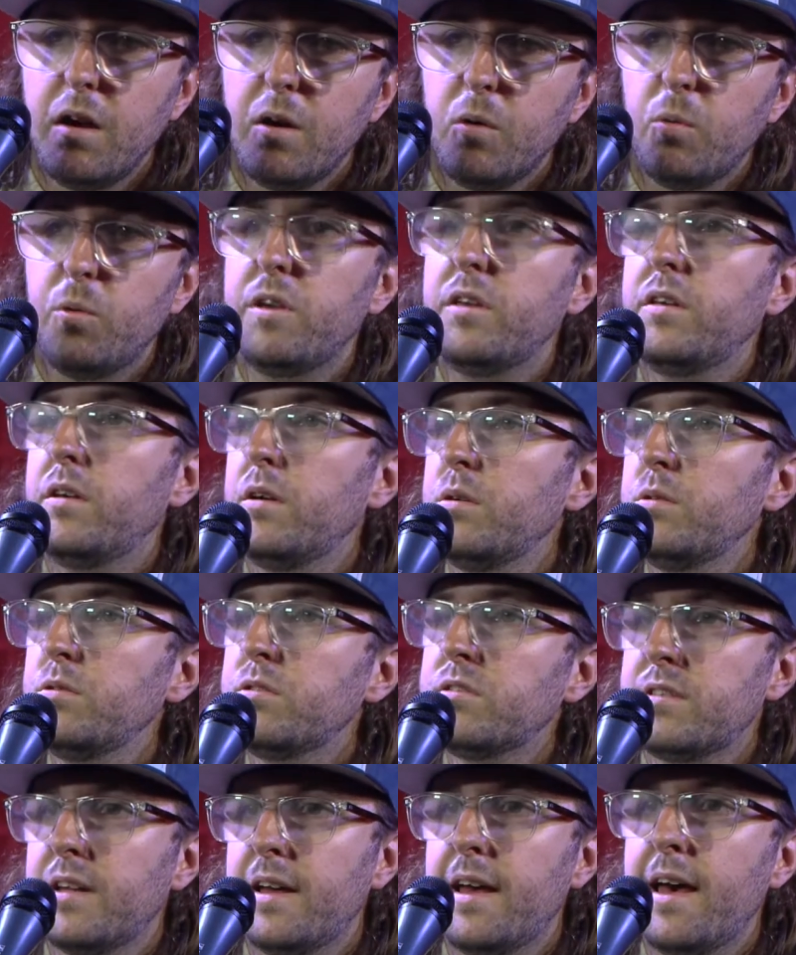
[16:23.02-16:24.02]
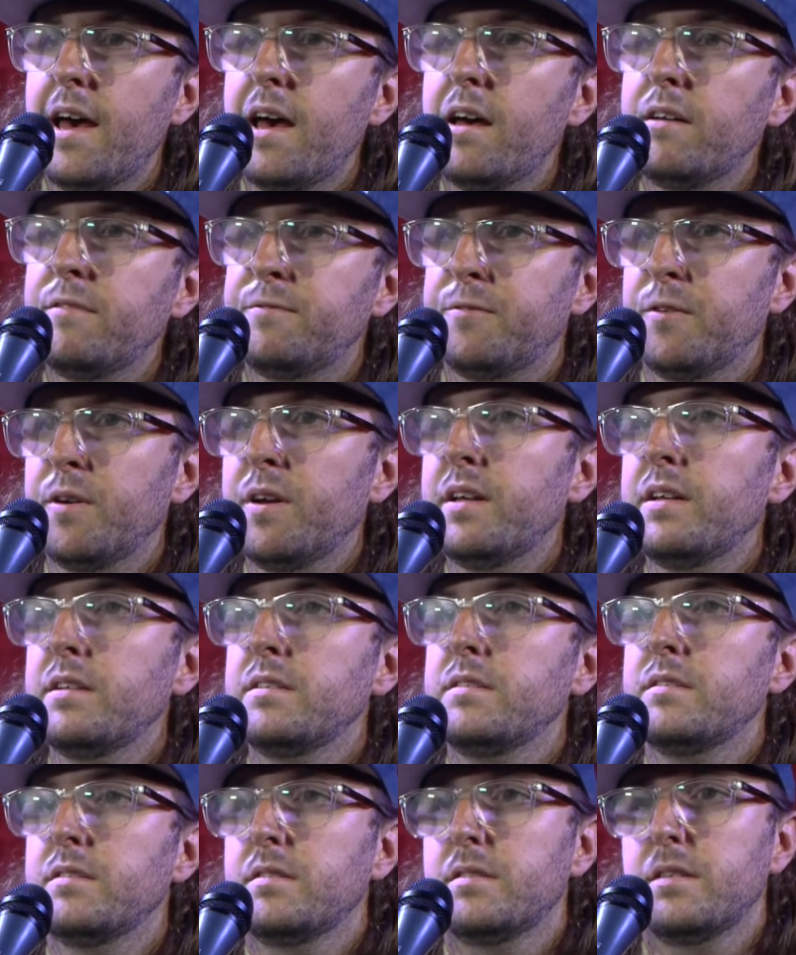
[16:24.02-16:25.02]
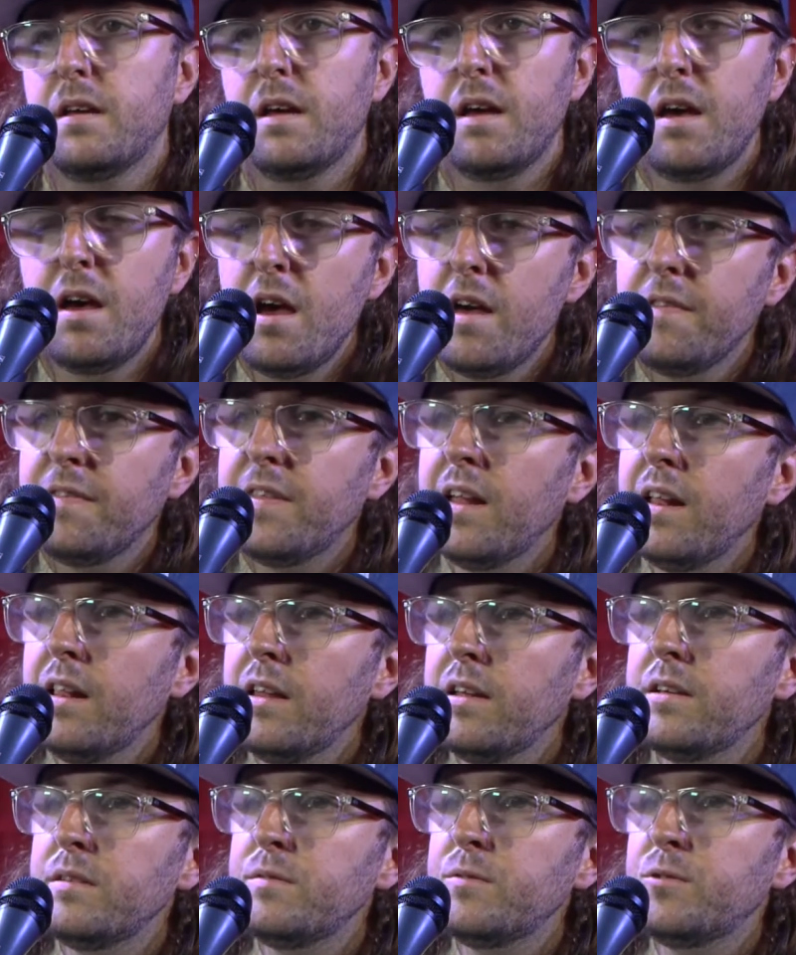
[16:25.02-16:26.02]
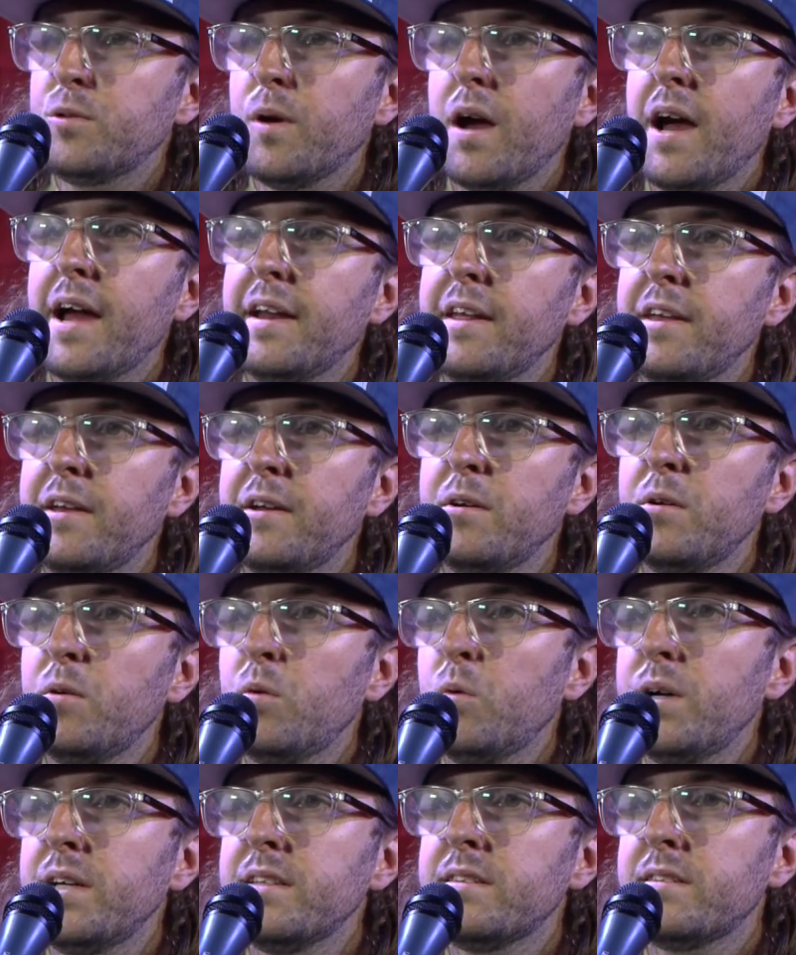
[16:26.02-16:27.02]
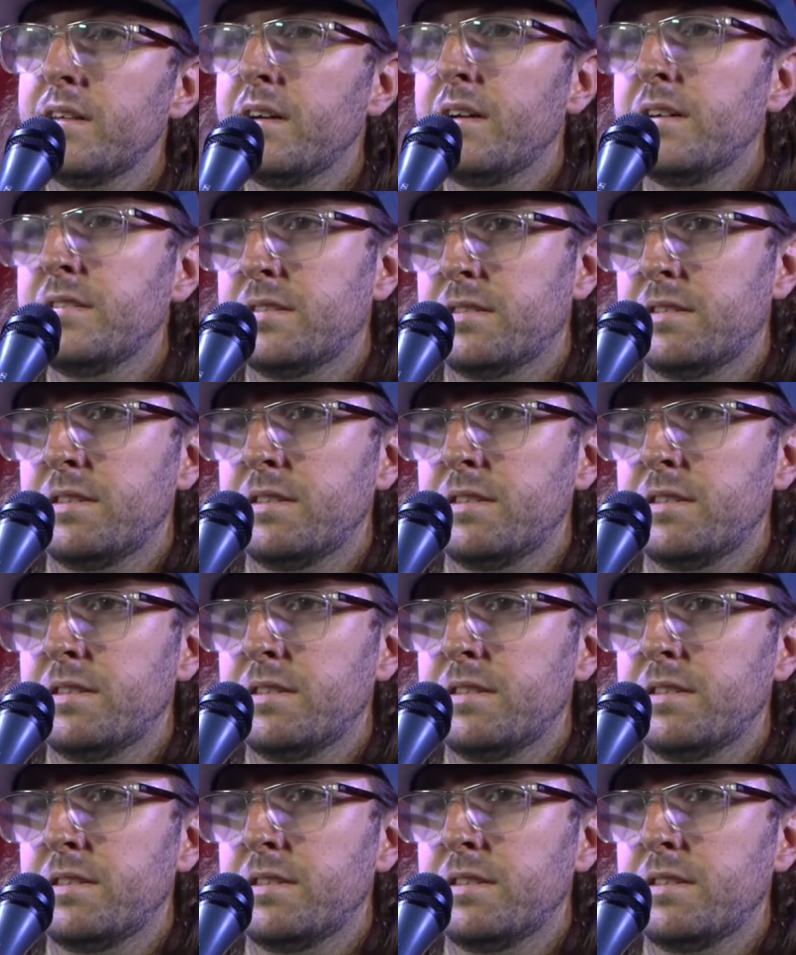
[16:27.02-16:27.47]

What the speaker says: We used to have friends, they lived right here with us.